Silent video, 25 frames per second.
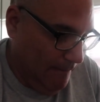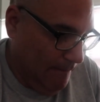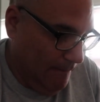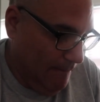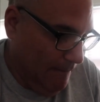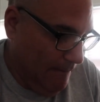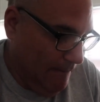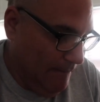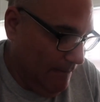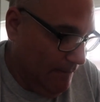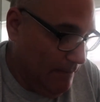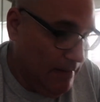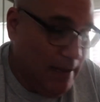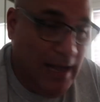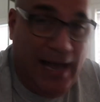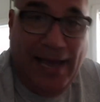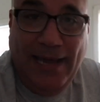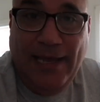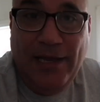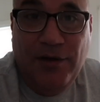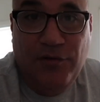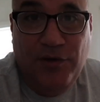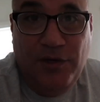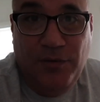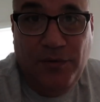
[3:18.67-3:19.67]
And I
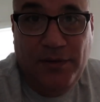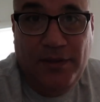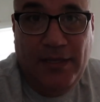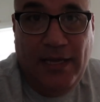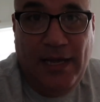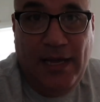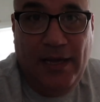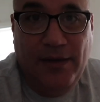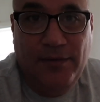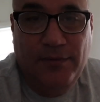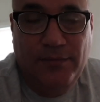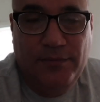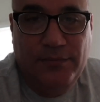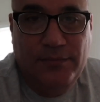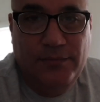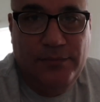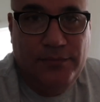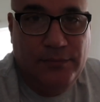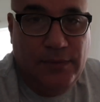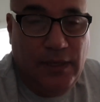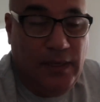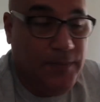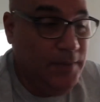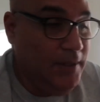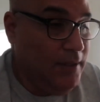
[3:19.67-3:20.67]
agree with that.
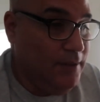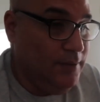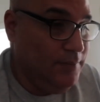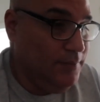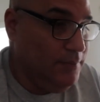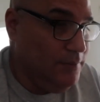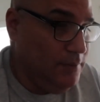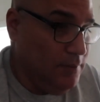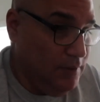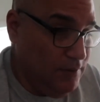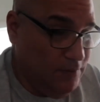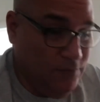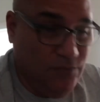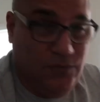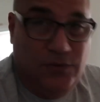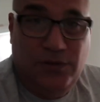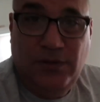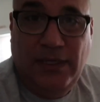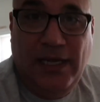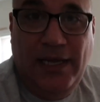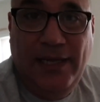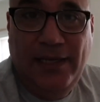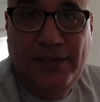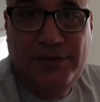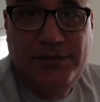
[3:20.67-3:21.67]
I mean, when
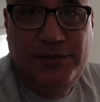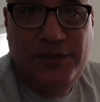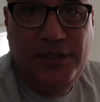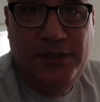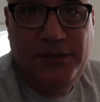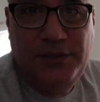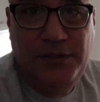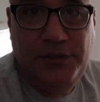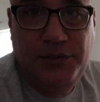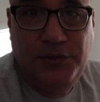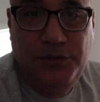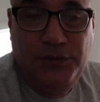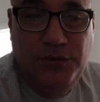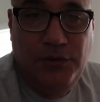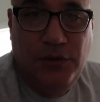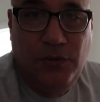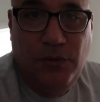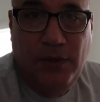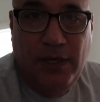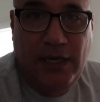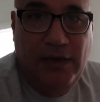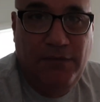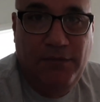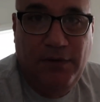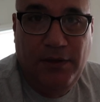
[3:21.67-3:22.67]
I hit 62 or
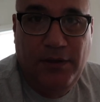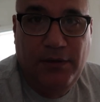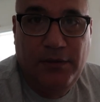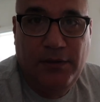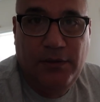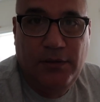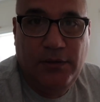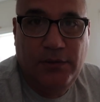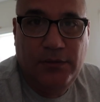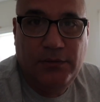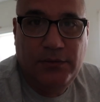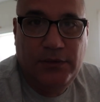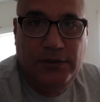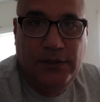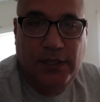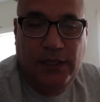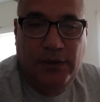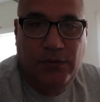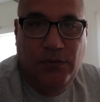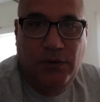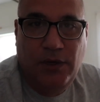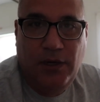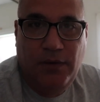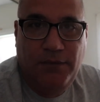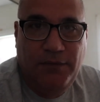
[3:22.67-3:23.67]
whatever
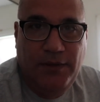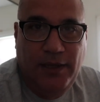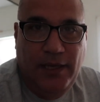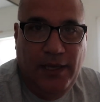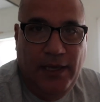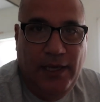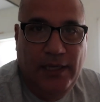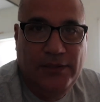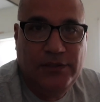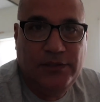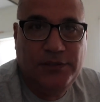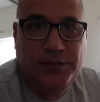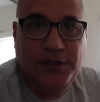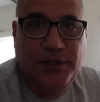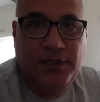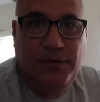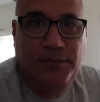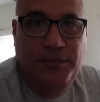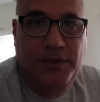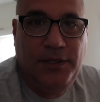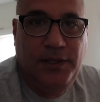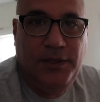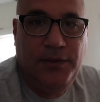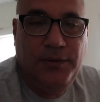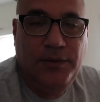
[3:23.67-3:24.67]
wherever the age is going to
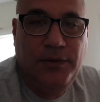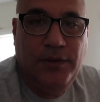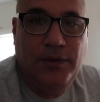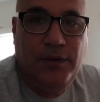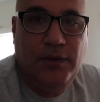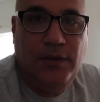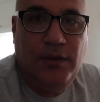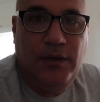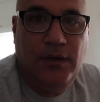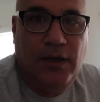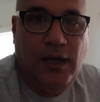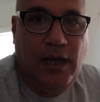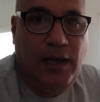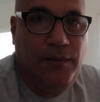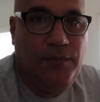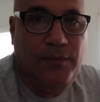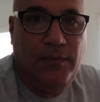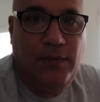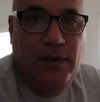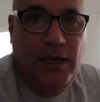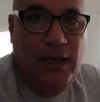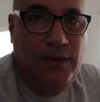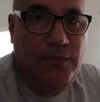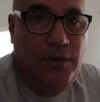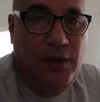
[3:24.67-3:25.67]
be, I'm
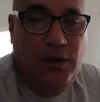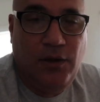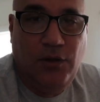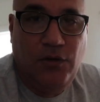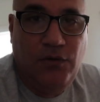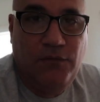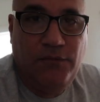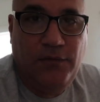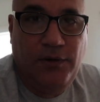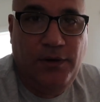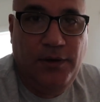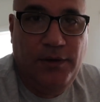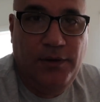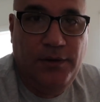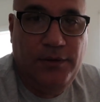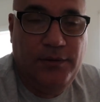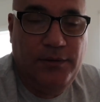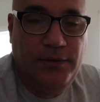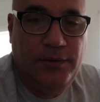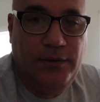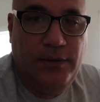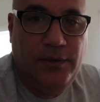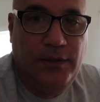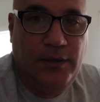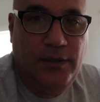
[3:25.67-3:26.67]
all over it.
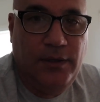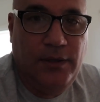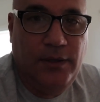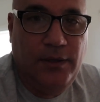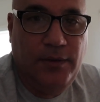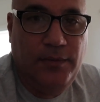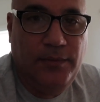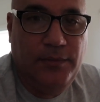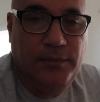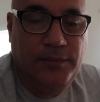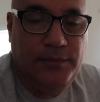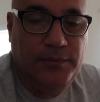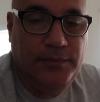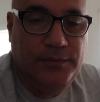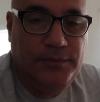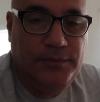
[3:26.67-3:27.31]
I'm